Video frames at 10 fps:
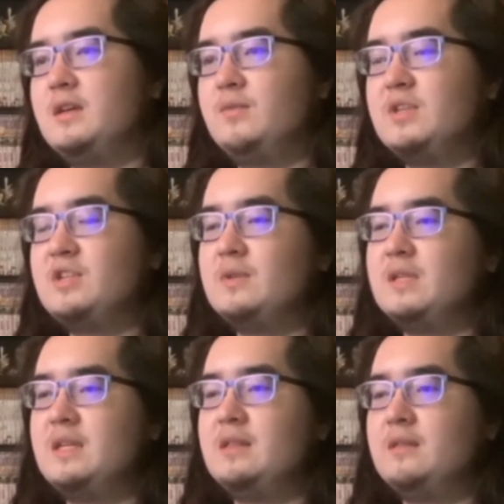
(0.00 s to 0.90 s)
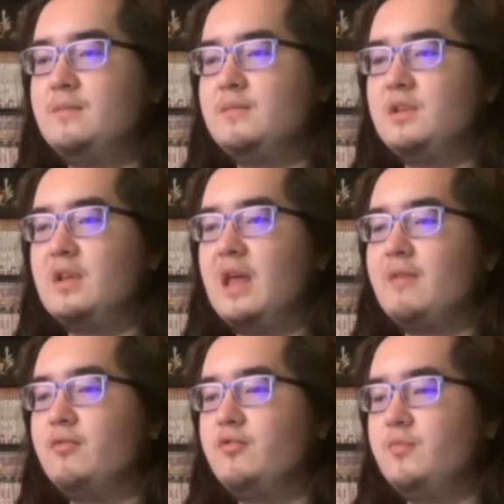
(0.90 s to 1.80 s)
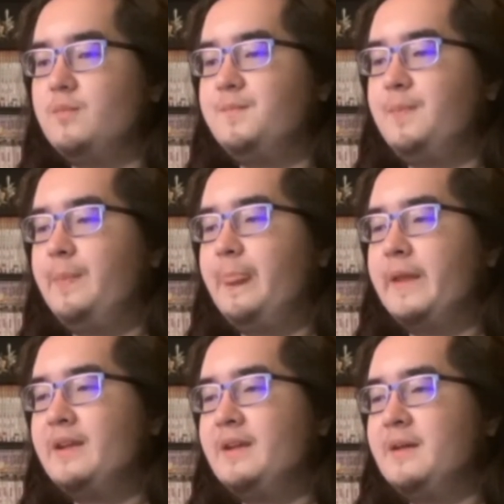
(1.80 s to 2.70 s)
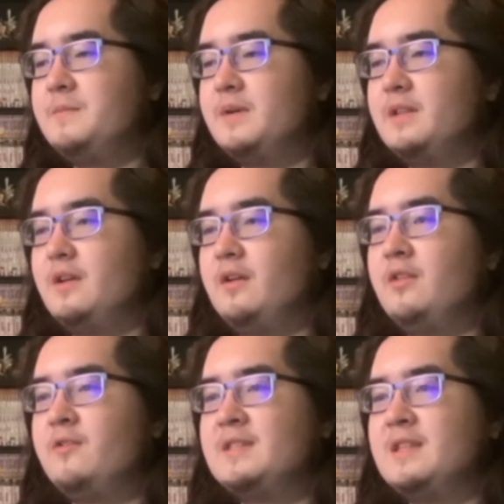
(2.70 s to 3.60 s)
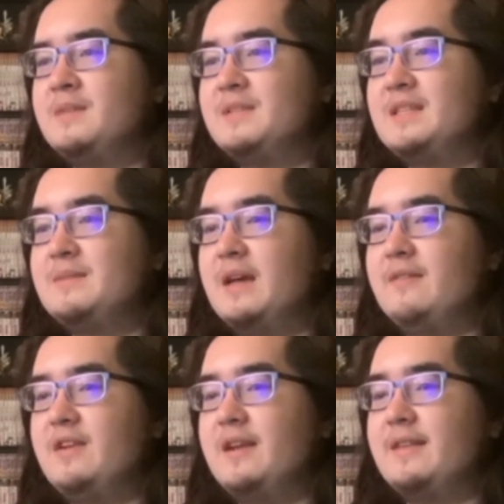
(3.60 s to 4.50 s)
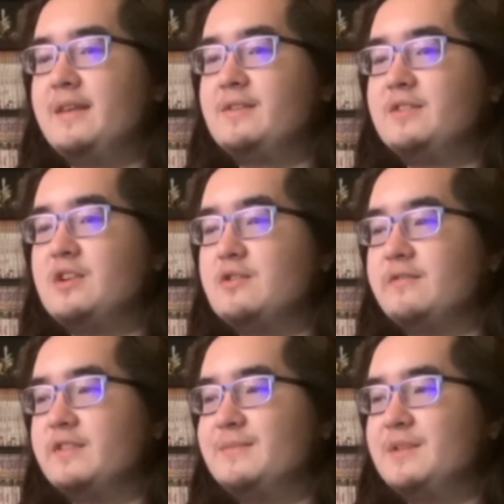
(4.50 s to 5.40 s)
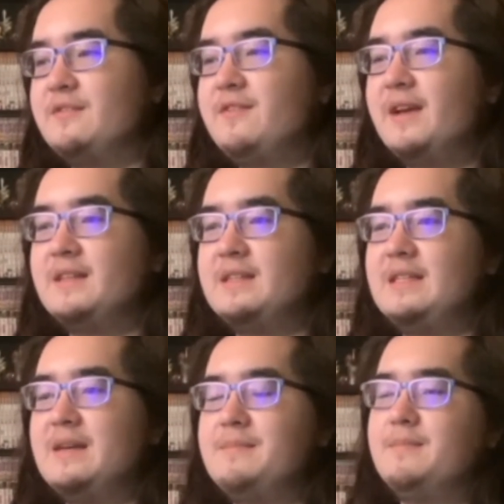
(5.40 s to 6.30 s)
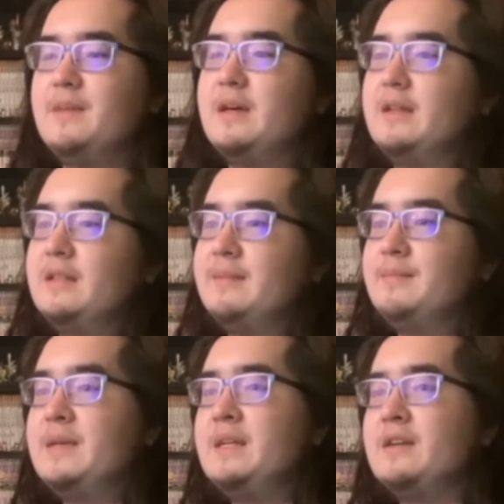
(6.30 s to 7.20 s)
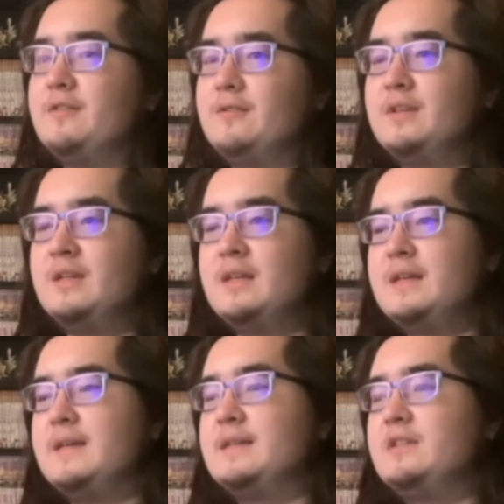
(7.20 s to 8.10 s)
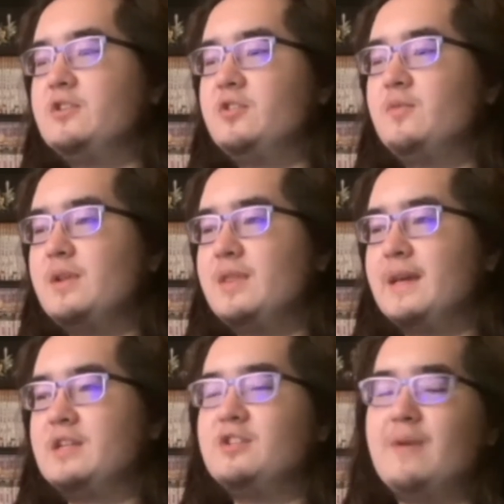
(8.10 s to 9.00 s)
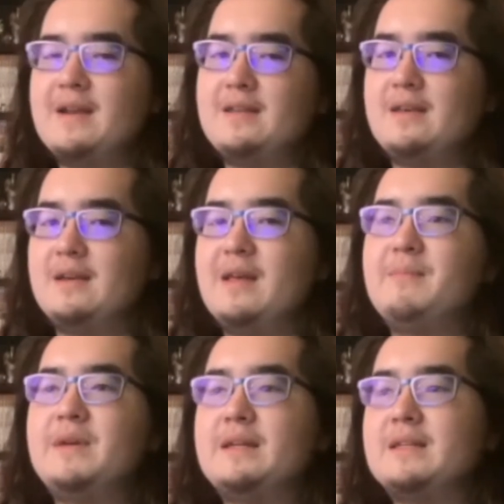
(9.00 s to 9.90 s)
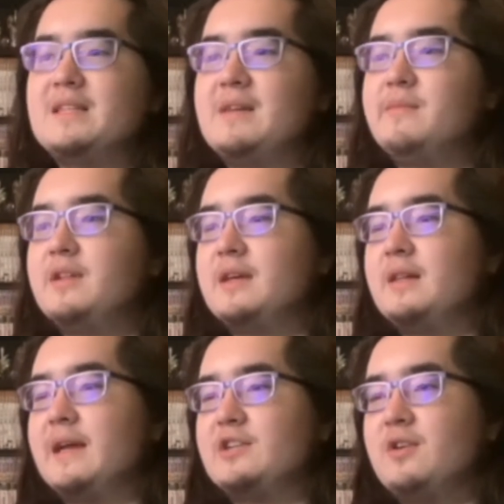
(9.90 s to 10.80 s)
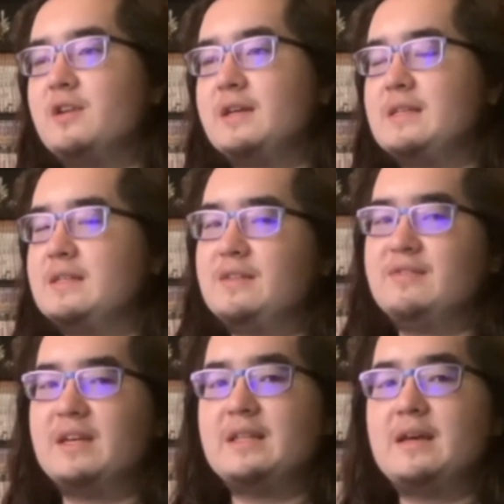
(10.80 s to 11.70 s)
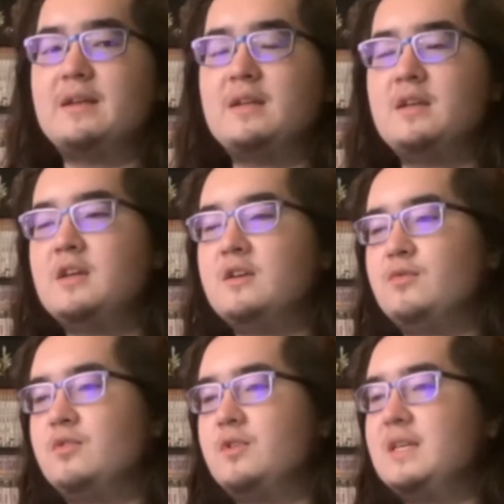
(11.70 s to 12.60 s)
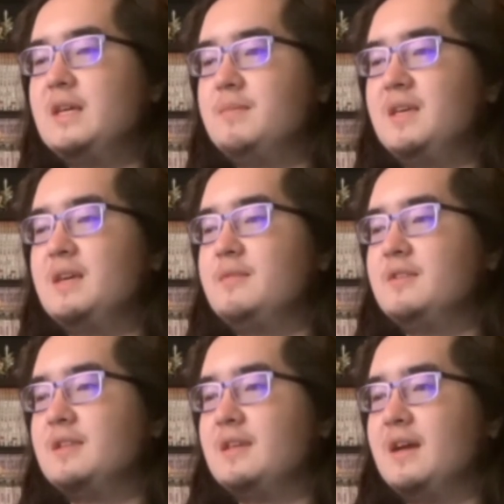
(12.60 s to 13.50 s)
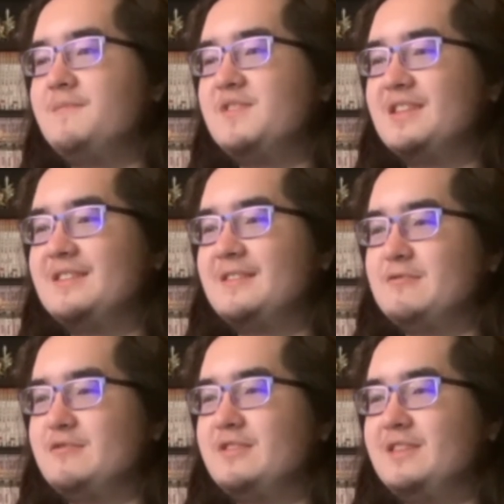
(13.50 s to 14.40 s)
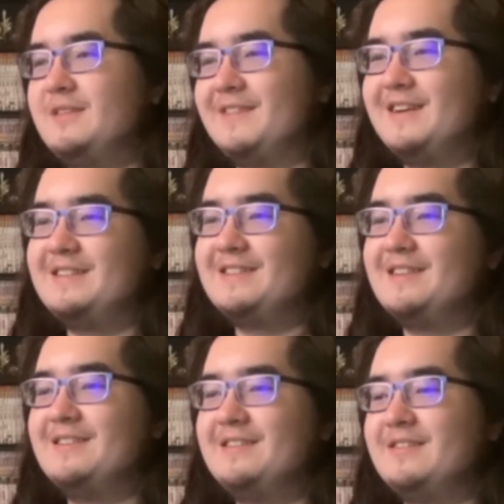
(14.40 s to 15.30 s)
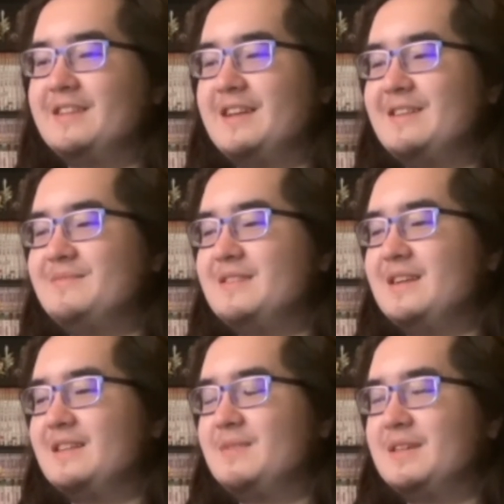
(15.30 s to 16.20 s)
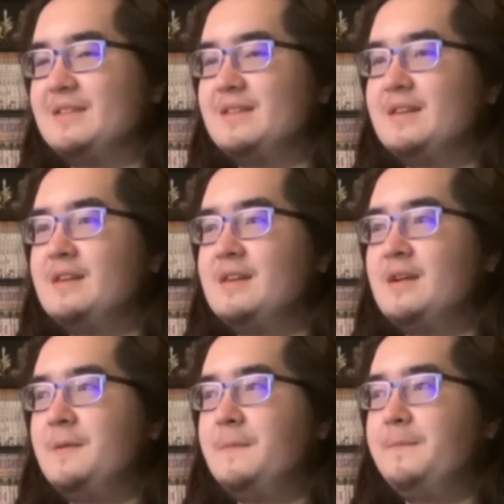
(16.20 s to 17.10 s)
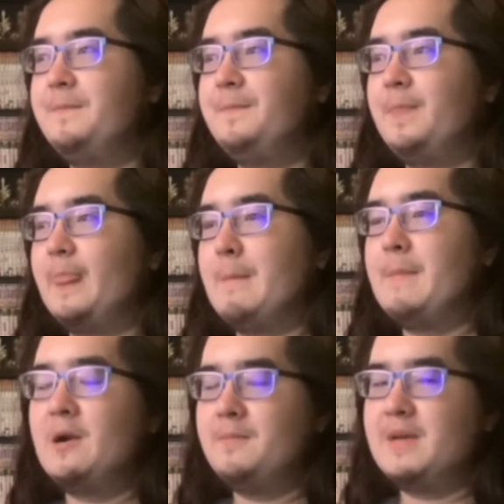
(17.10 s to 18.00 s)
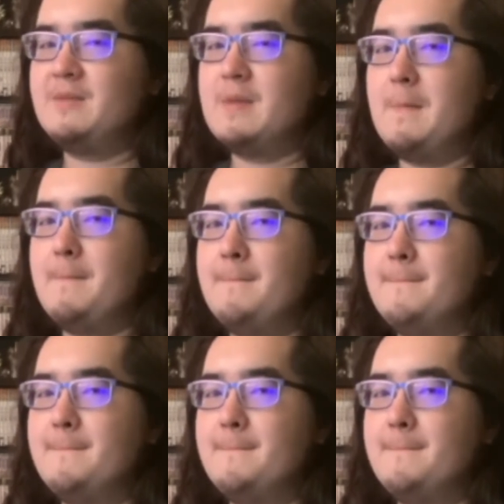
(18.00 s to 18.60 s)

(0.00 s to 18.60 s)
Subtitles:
she was in, you know, that room. But the rest of them seem to have nothing else going for them, so the fact that that Pino is the only one that could do anything, and that being disabling electronics and stuff like that with her EMP ability, I'm kind of scared to see what's going to happen next, because bare minimum,